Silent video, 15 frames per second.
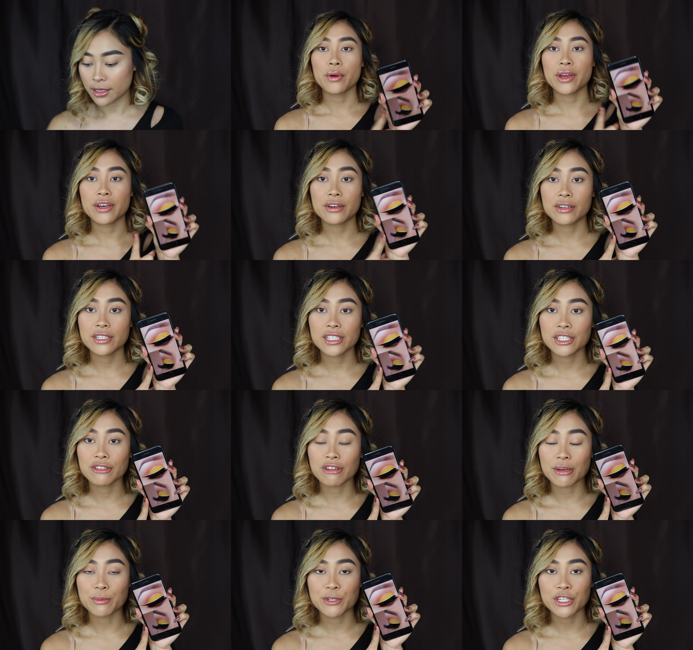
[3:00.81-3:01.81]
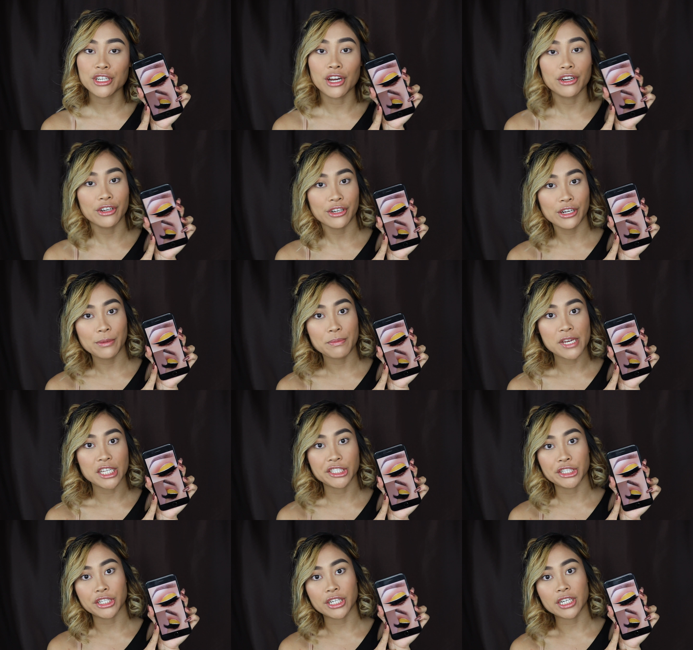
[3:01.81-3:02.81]
So in her description under her
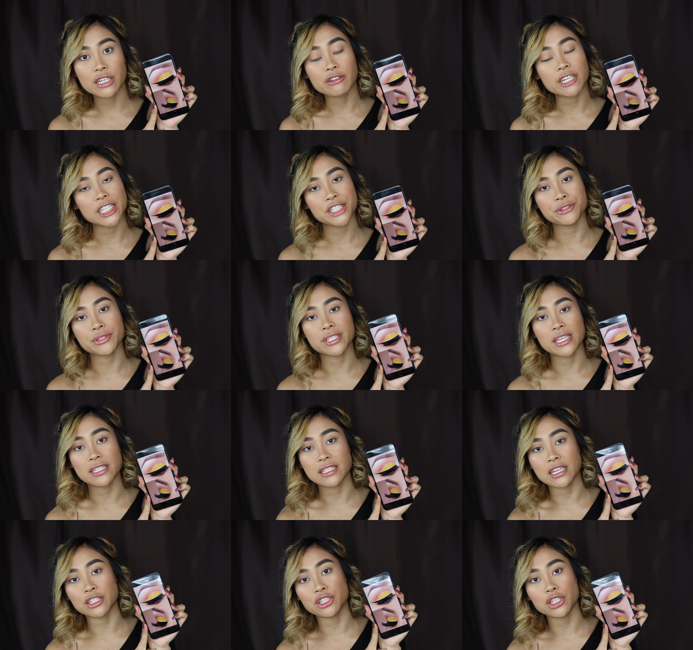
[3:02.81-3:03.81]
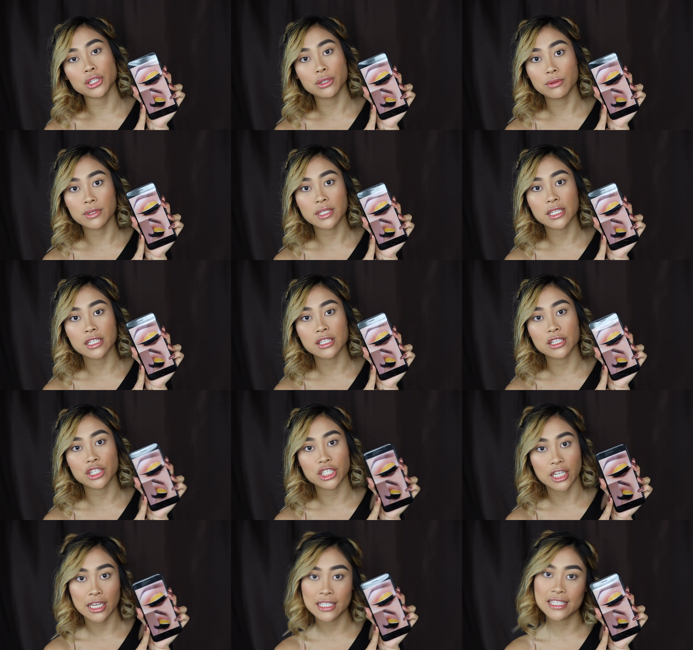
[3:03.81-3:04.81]
picture, Crystal says that she uses the
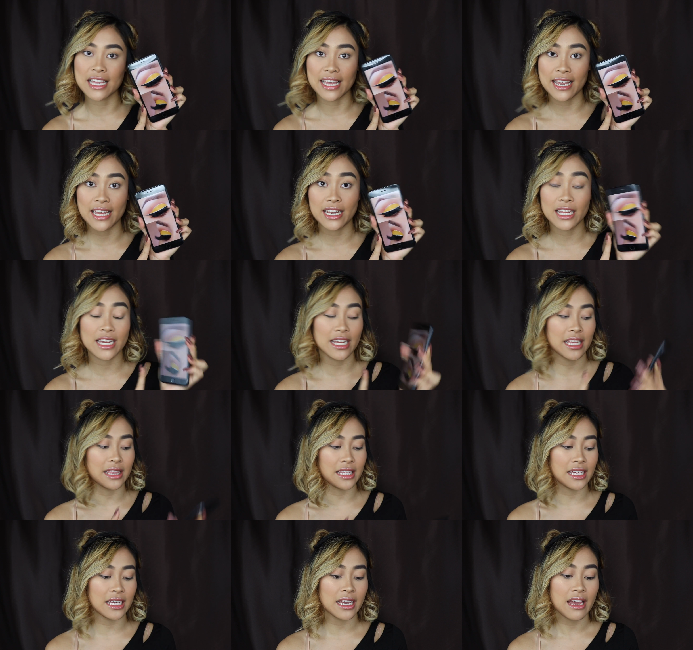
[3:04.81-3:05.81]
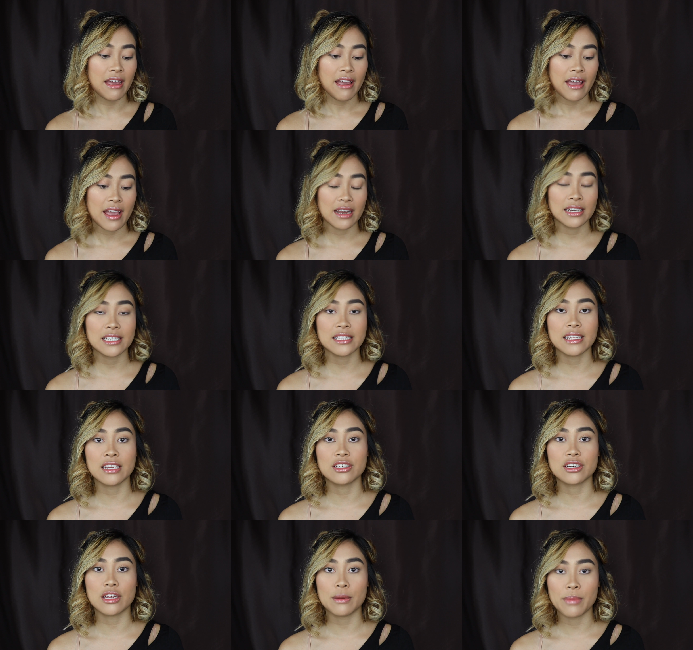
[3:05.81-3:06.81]
shade Sienna in the
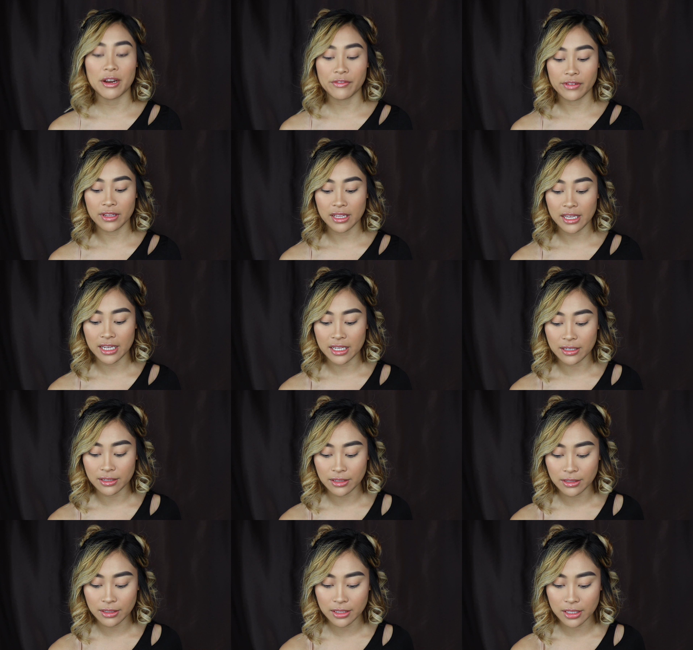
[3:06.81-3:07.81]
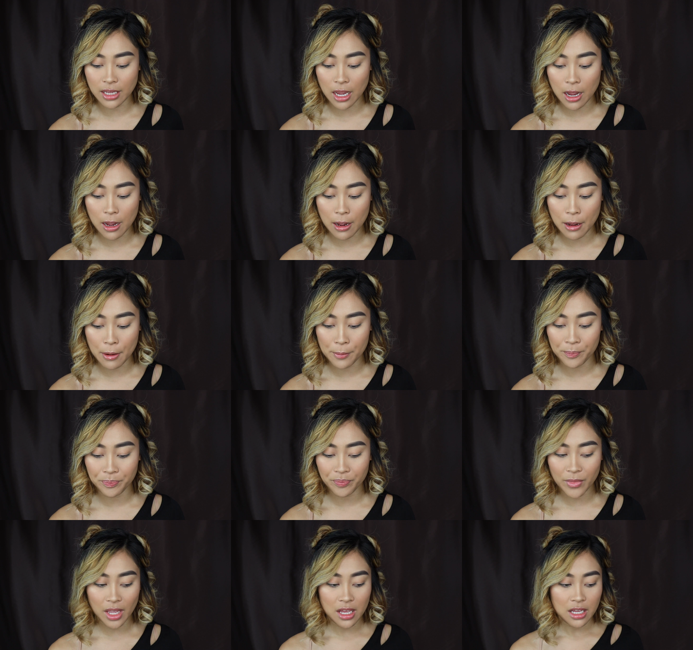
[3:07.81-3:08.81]
Anastasia Beverly Hills
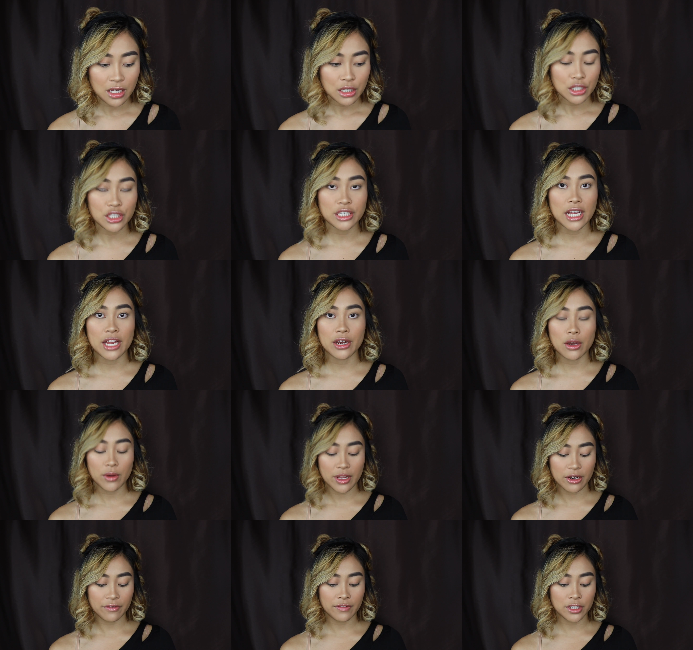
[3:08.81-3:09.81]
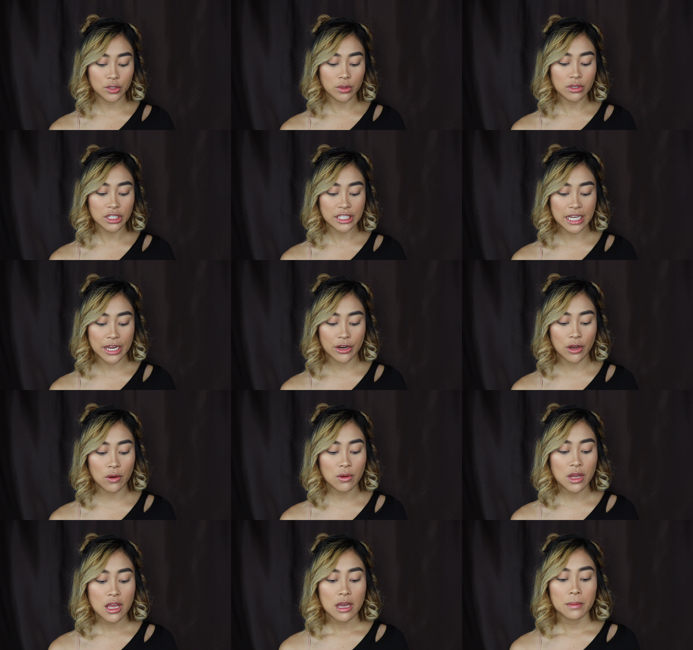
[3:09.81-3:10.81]
shadow, individual
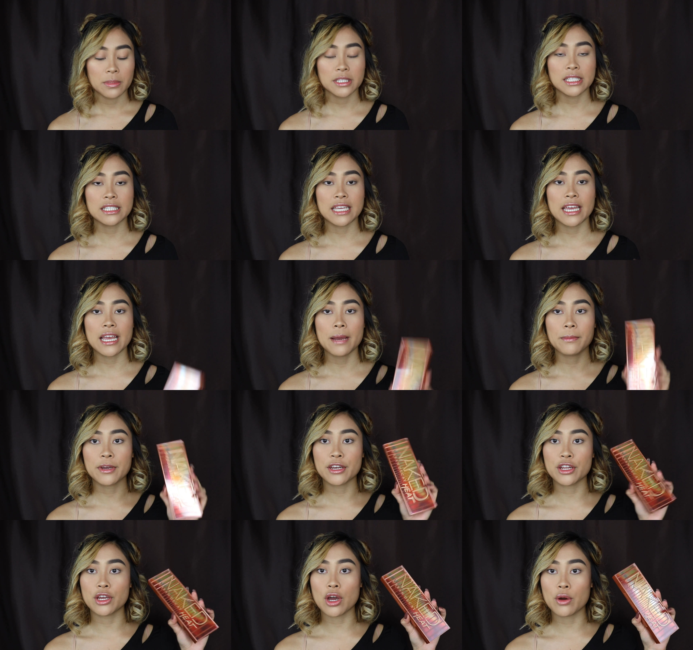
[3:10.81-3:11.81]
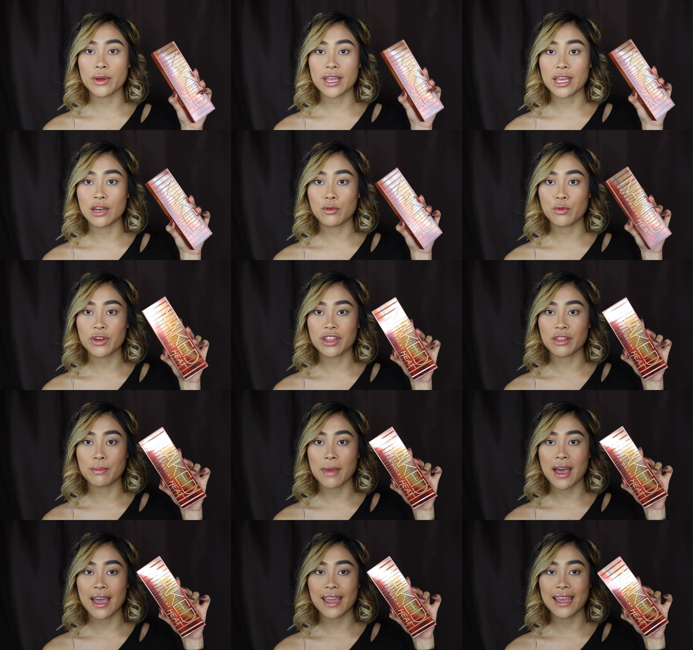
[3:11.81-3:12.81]
shadow. But today I'm gonna go in with
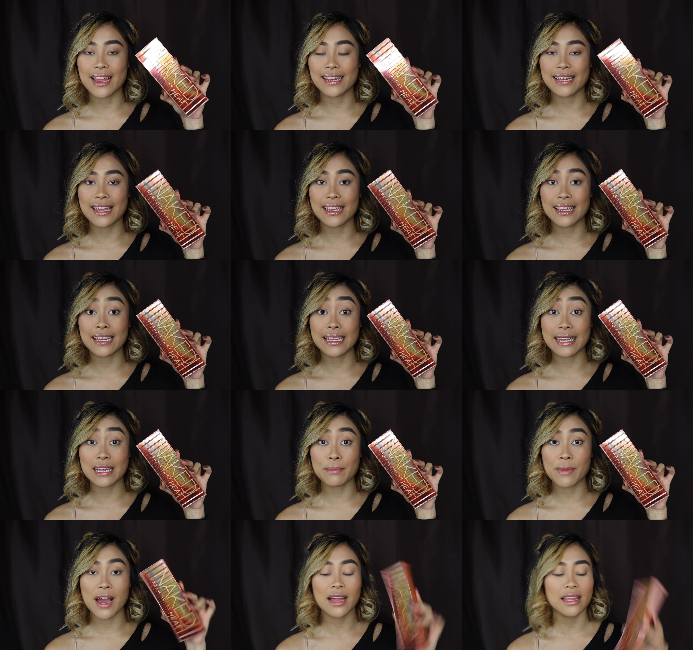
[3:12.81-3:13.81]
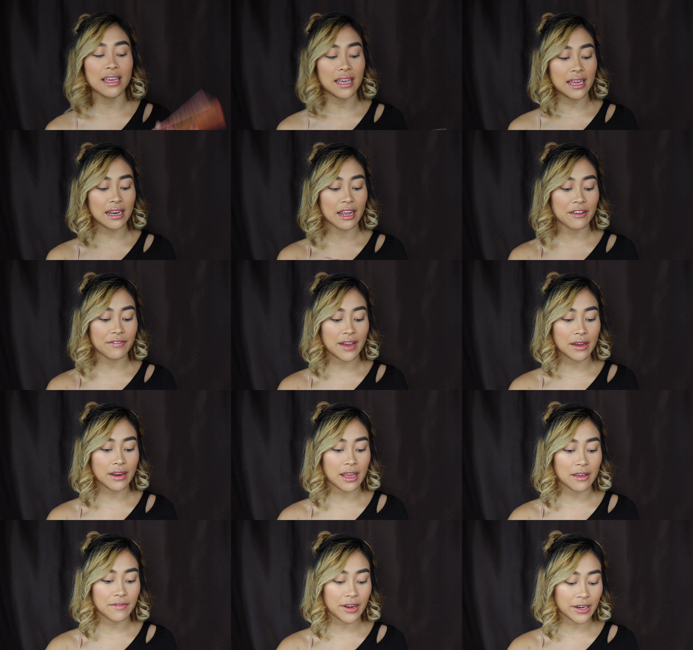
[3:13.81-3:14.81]
my Naked Heat palette, and I found
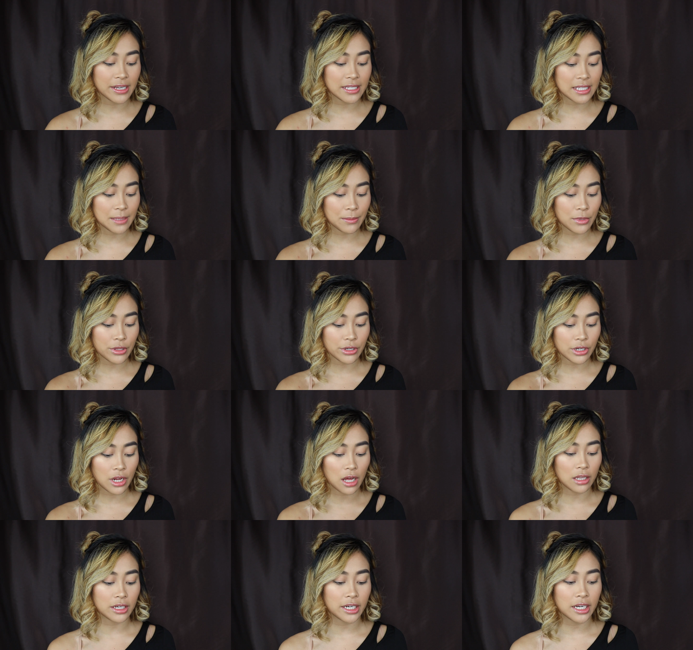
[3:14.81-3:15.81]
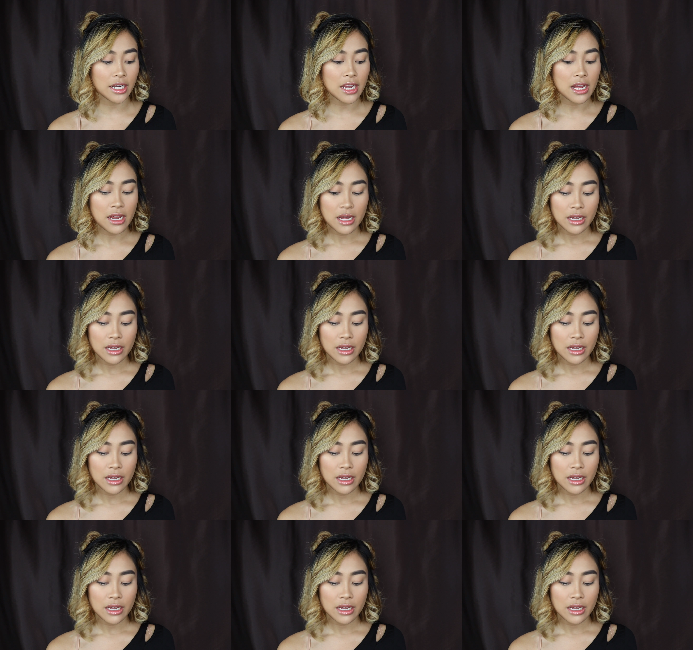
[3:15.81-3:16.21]
a very similar color